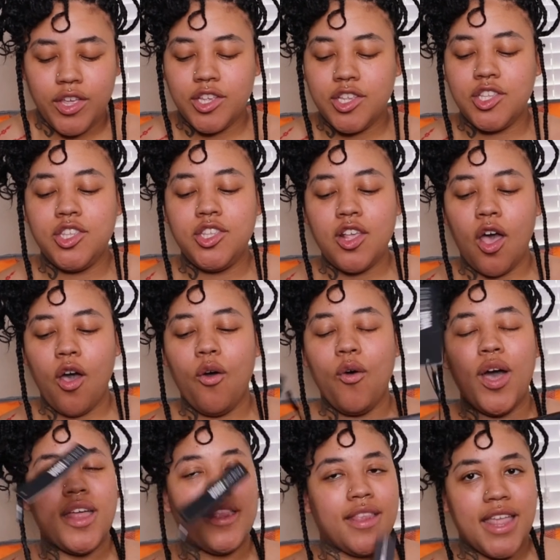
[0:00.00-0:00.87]

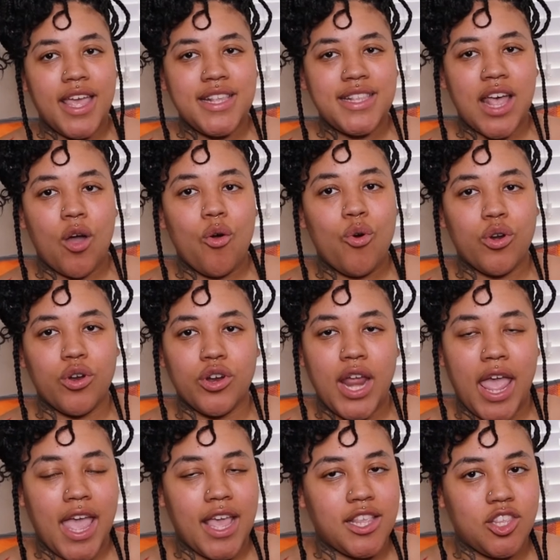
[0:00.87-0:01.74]
So, unless I
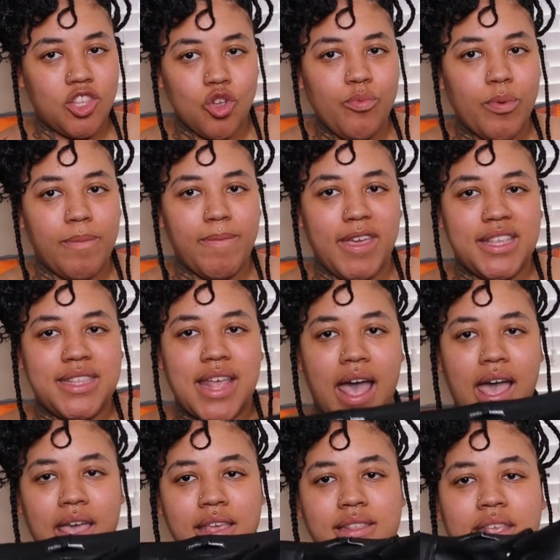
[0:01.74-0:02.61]
ordered a super big
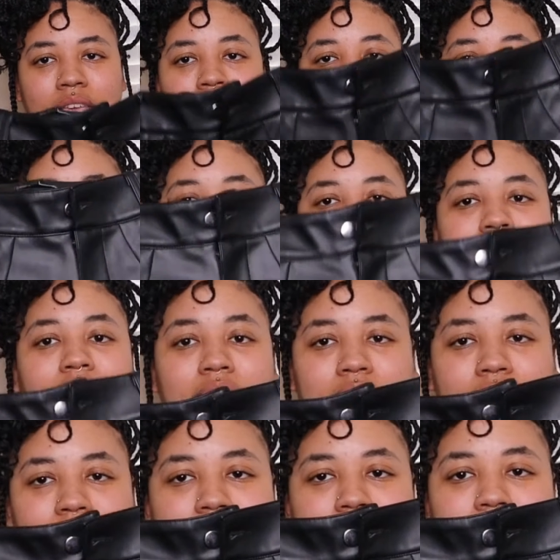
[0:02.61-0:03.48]
size,
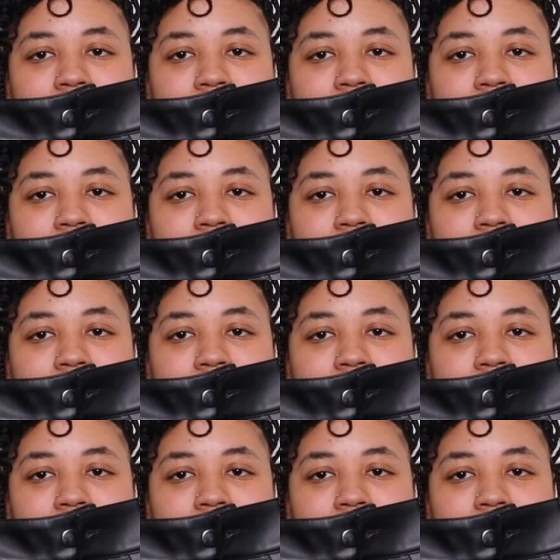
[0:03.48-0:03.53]
these.